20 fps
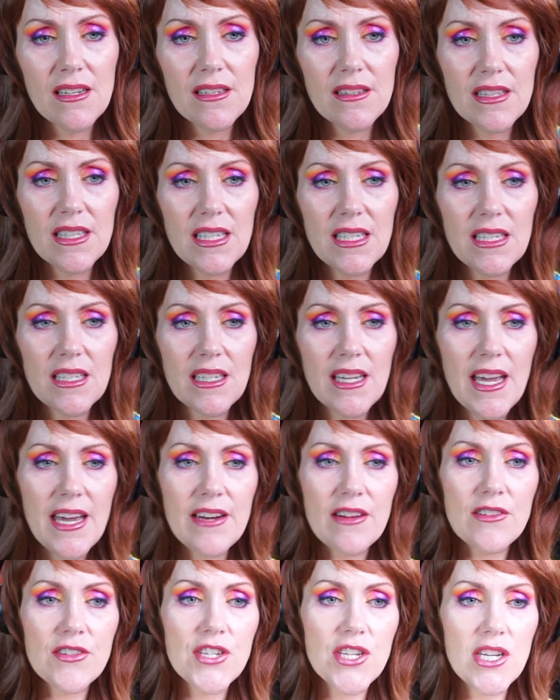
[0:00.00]
the
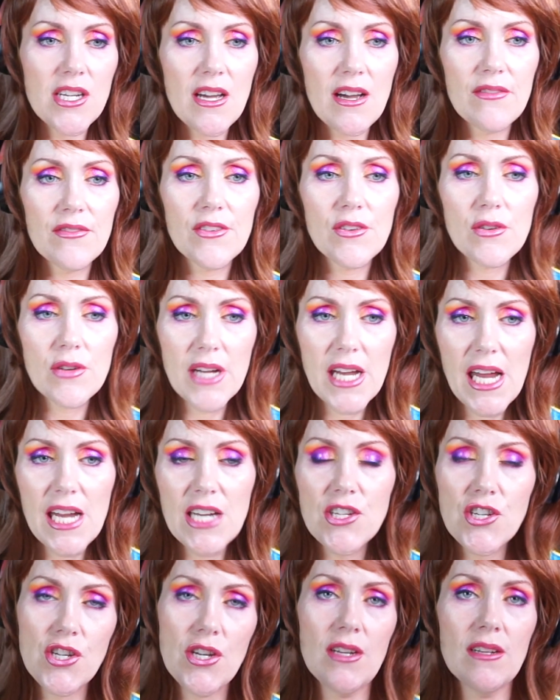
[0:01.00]
energy of
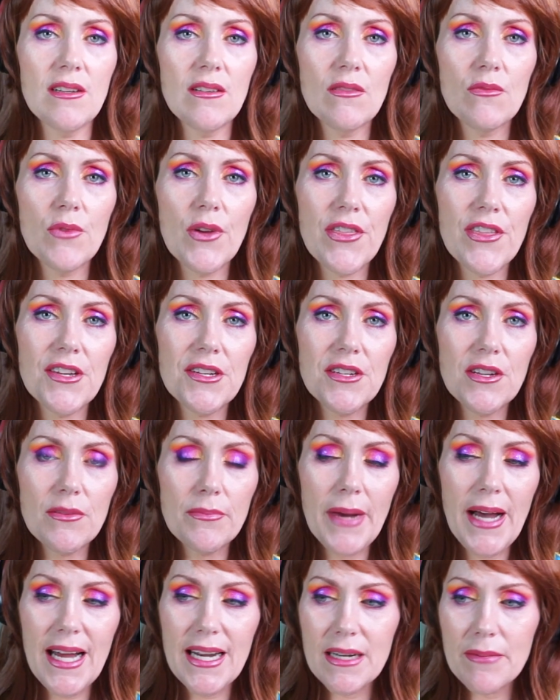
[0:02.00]
creation within your
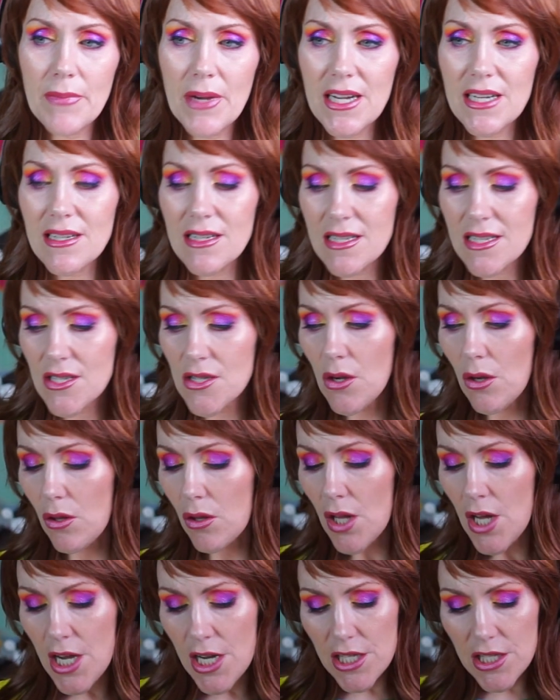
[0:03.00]
body, mind, and
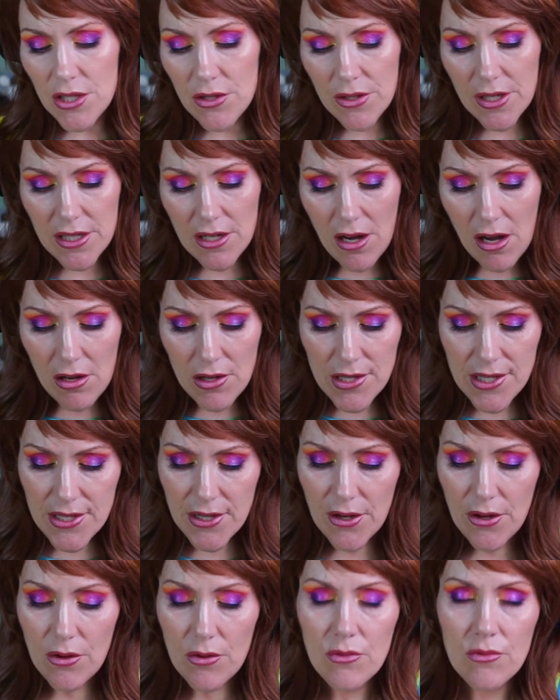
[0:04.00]
soul, you can
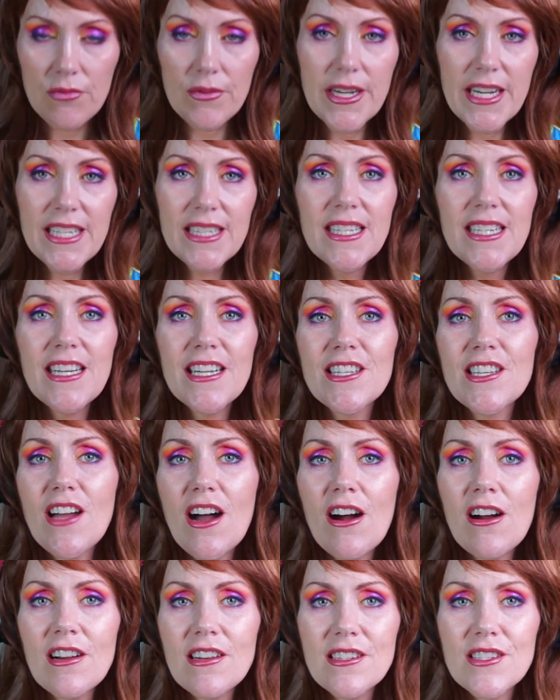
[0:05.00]
also read the
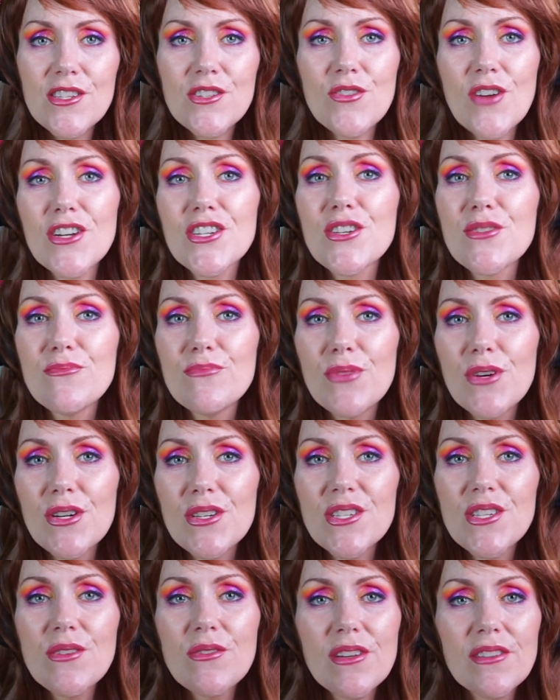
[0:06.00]
art instruction
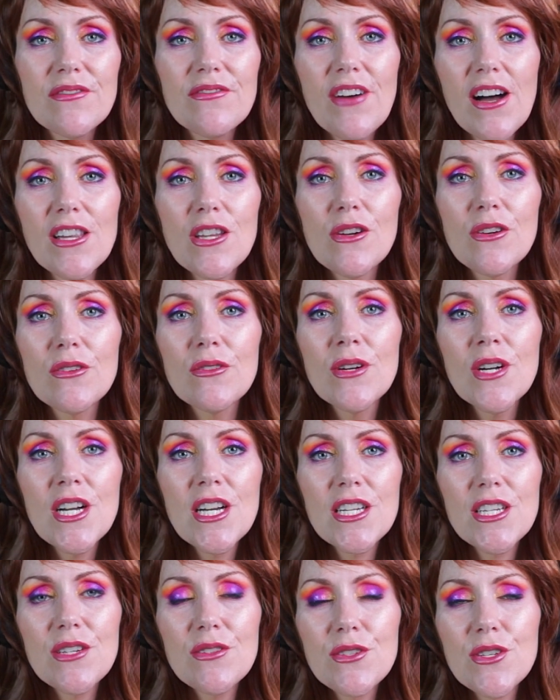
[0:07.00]
books. You can follow
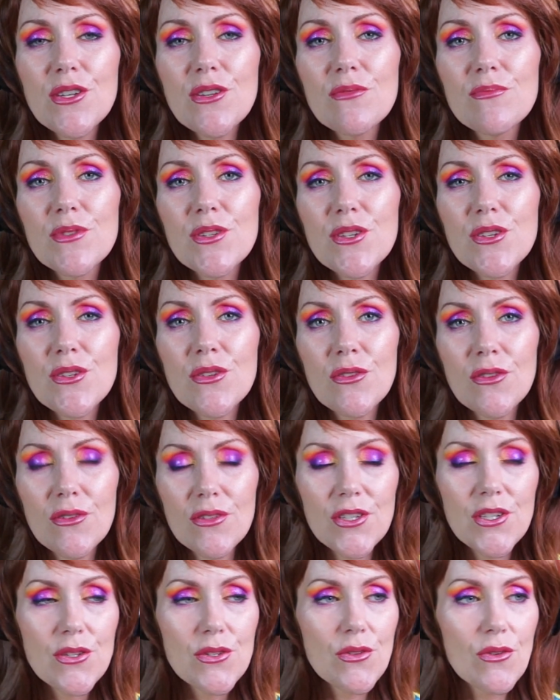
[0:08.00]
YouTube
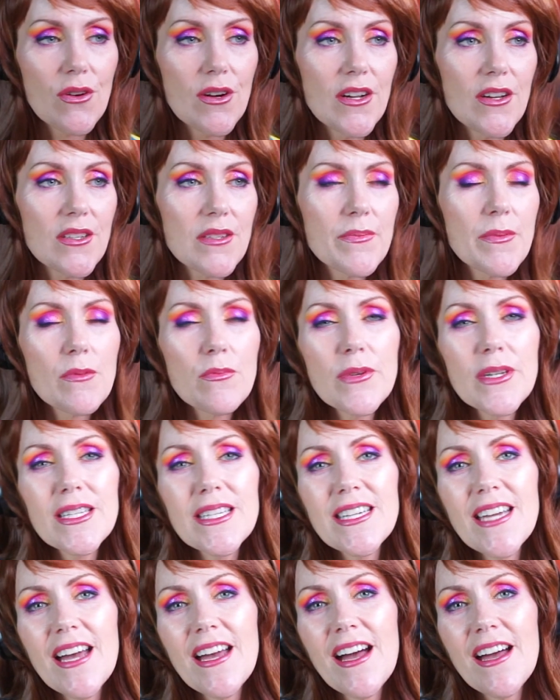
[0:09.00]
tutorials, but
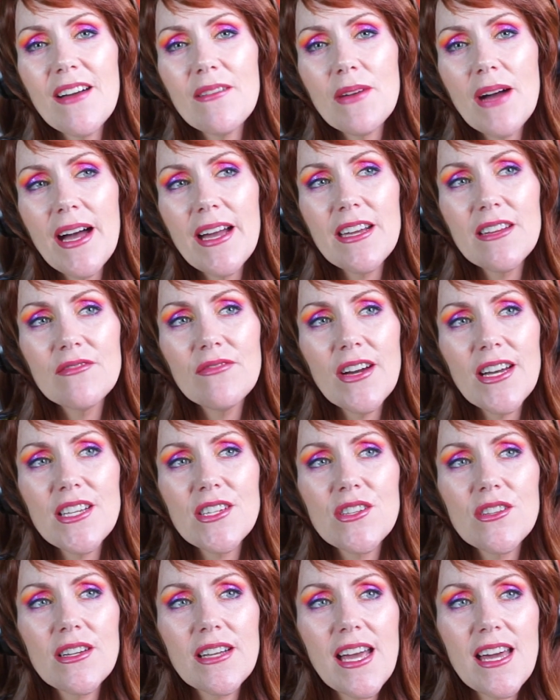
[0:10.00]
really I
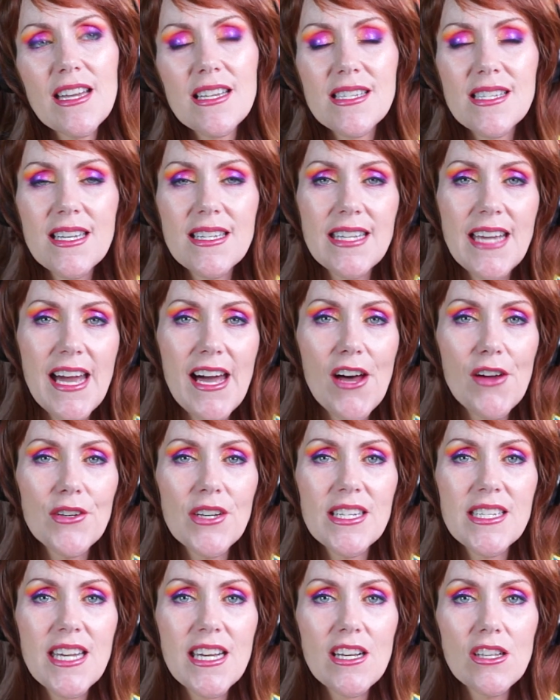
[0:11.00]
advise you to kind of sit down
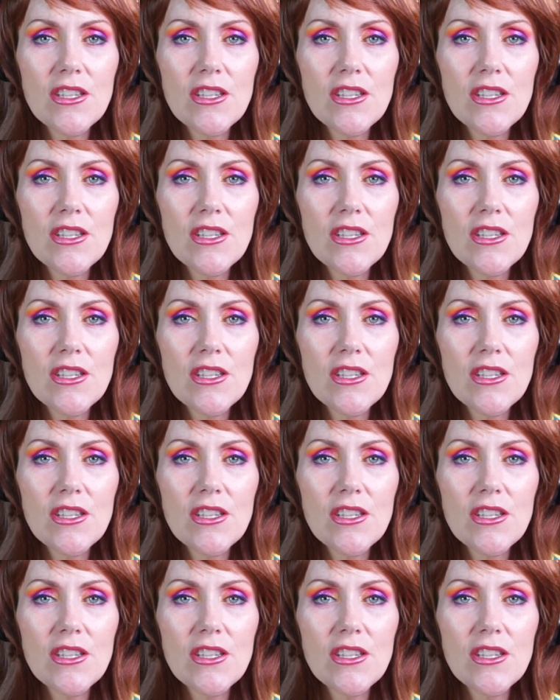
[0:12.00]
and take a